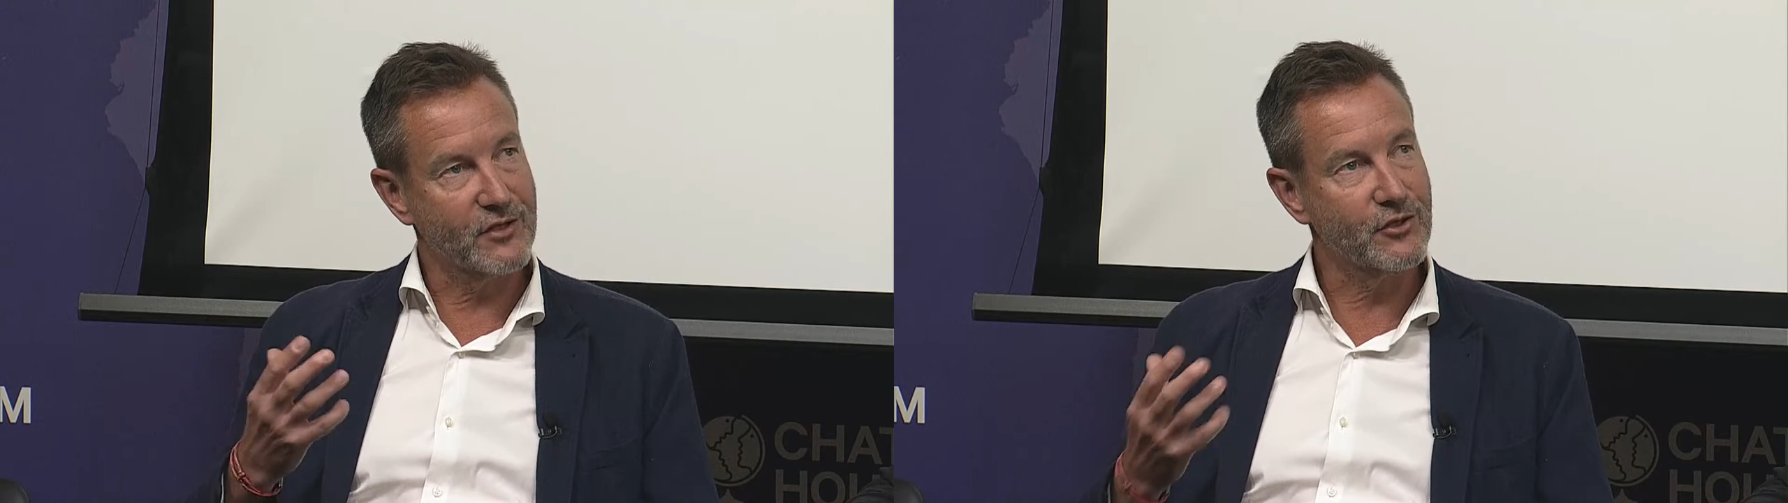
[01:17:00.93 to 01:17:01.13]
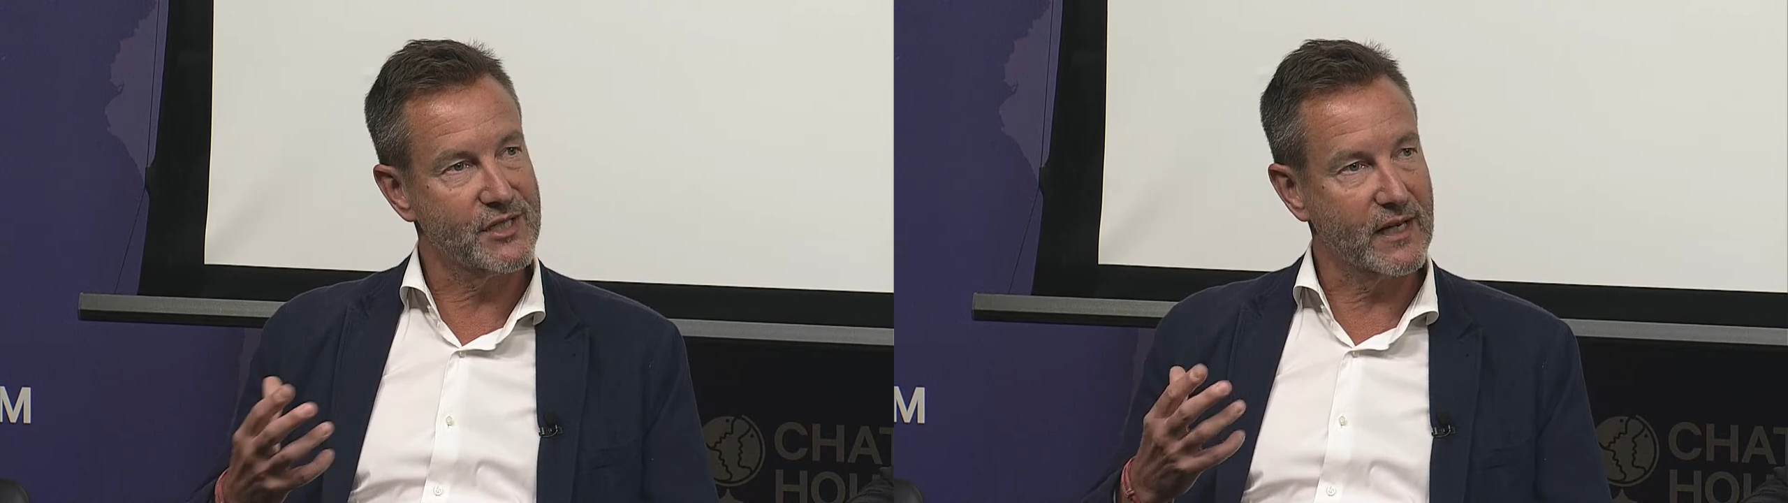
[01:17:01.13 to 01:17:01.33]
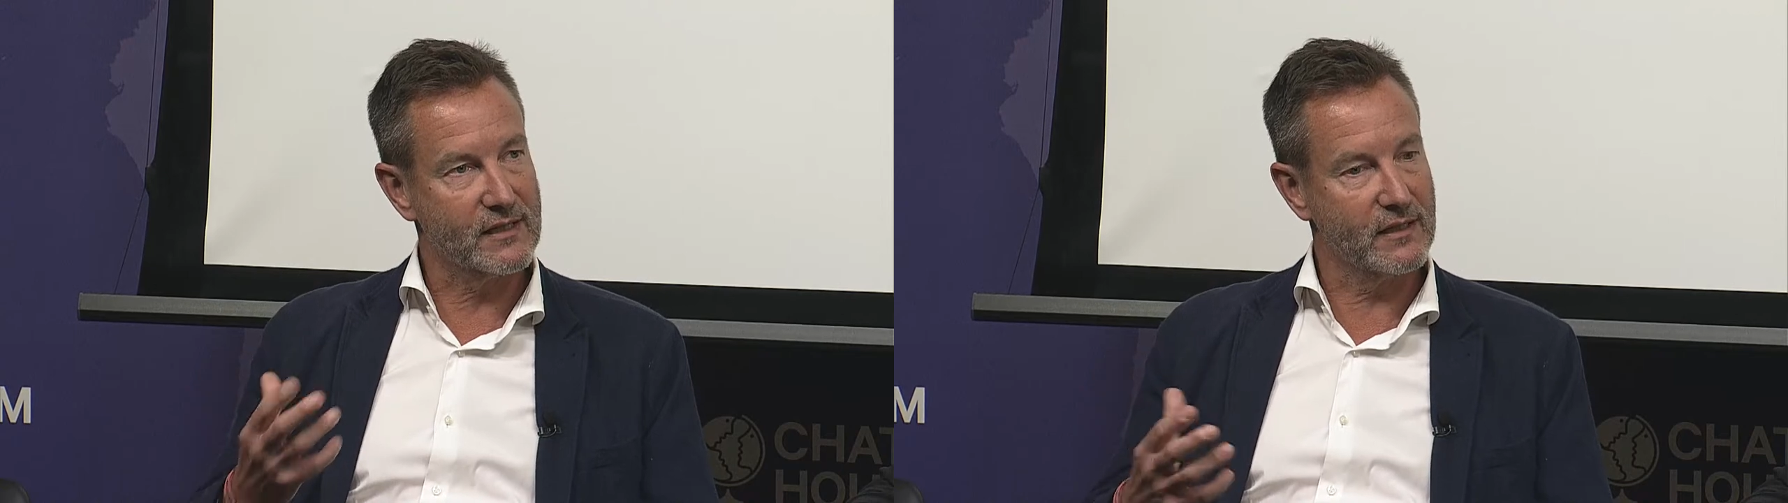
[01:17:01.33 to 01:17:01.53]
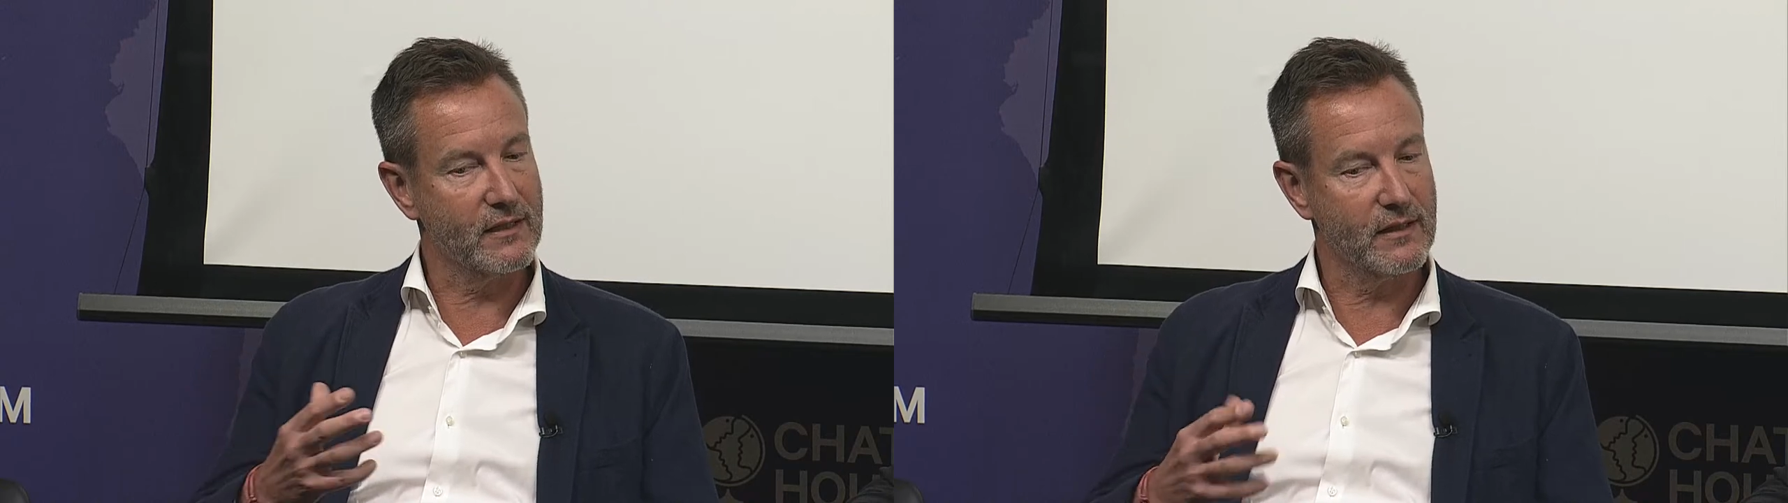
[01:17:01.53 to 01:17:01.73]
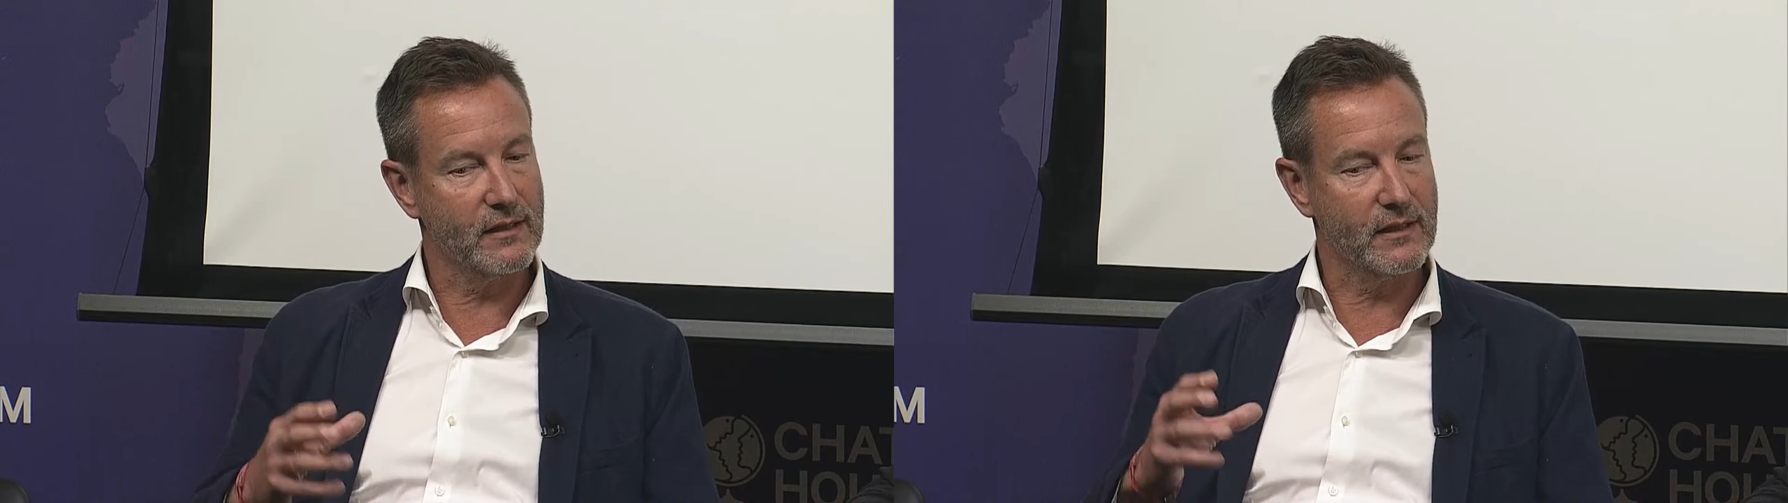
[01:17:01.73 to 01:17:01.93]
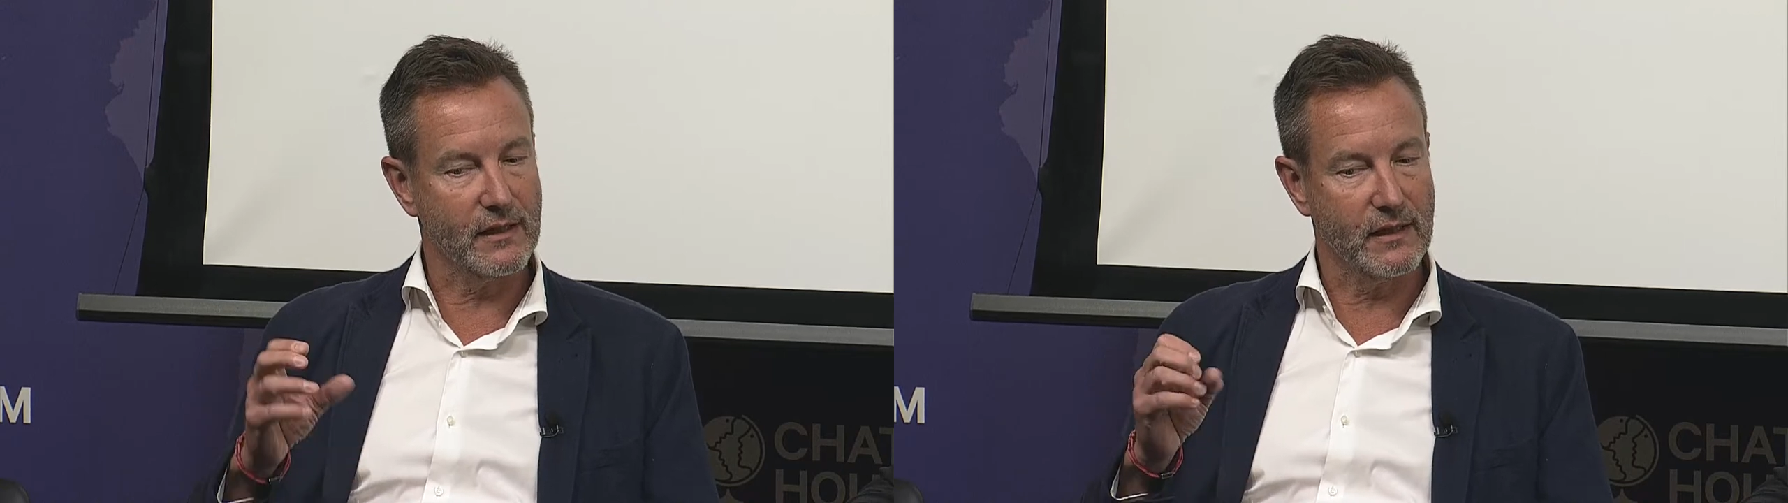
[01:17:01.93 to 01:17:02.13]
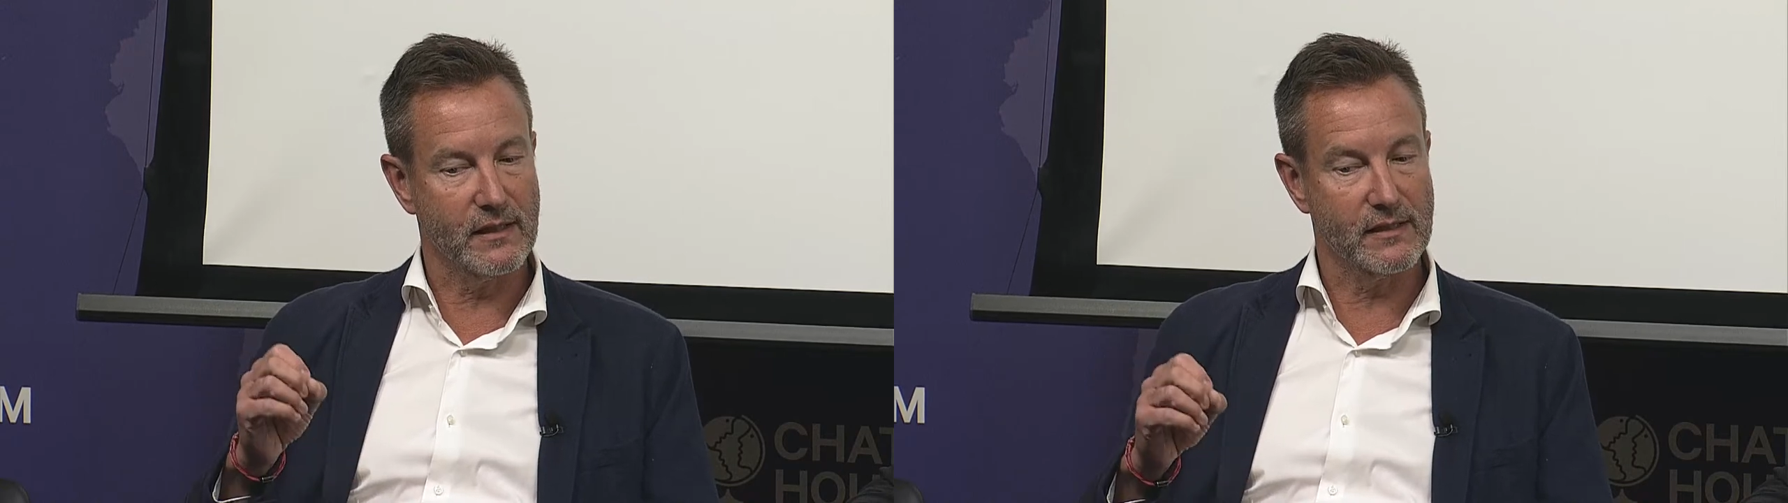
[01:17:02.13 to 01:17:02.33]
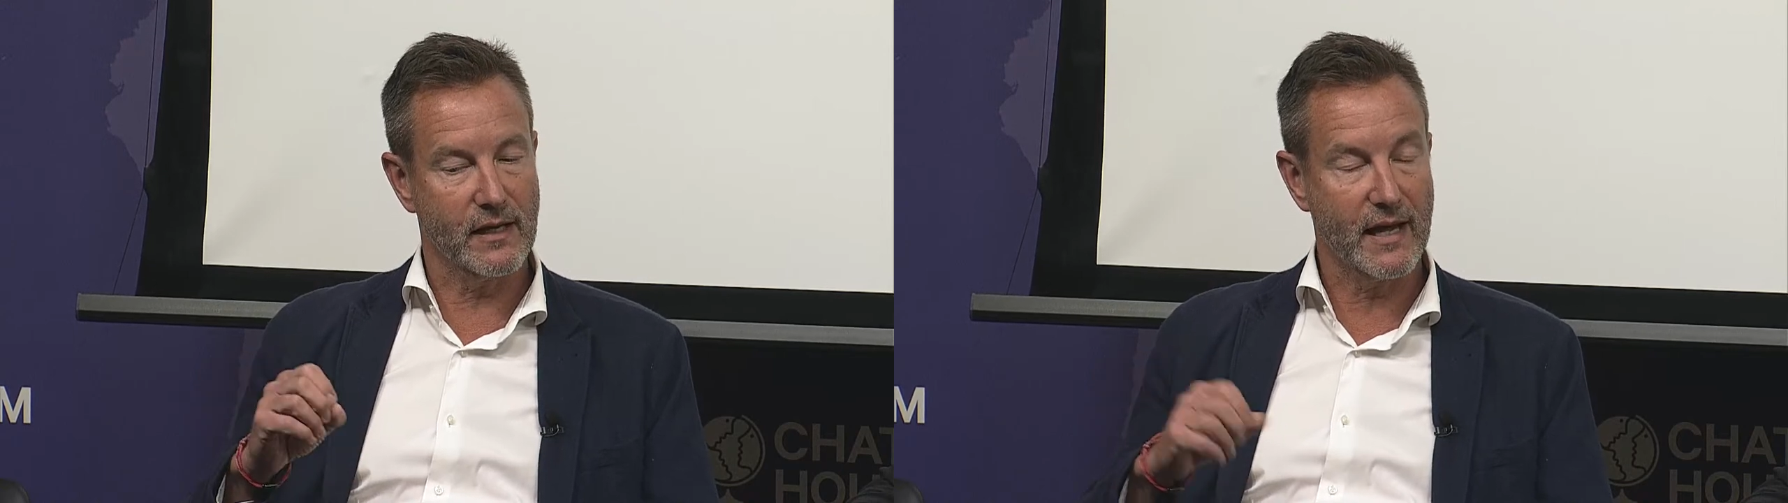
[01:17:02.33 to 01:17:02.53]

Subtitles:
financial sector is